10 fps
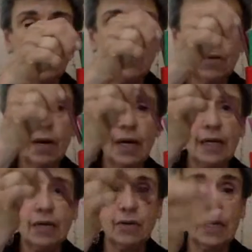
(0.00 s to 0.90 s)
So
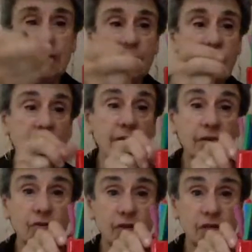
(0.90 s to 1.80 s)
I could even
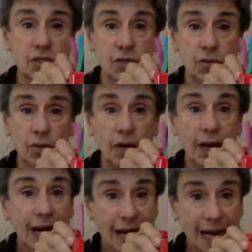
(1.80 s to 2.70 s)
illustrate to you
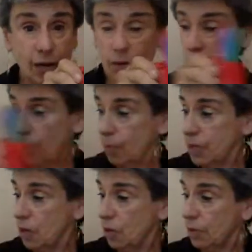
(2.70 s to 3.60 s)
how
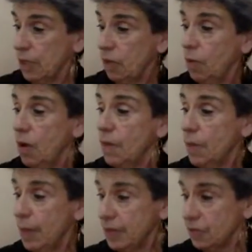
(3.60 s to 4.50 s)
Pinocchio,
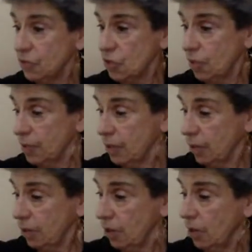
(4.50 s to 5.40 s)
the pencil
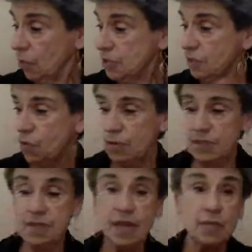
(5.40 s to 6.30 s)
sharpener, which of
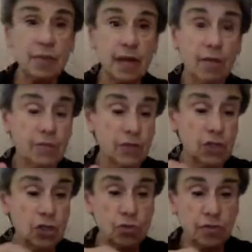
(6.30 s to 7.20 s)
course then becomes a
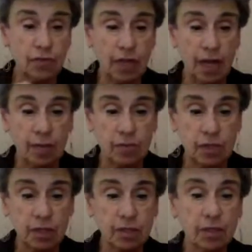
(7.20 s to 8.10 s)
useful
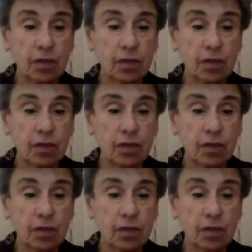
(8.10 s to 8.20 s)
object.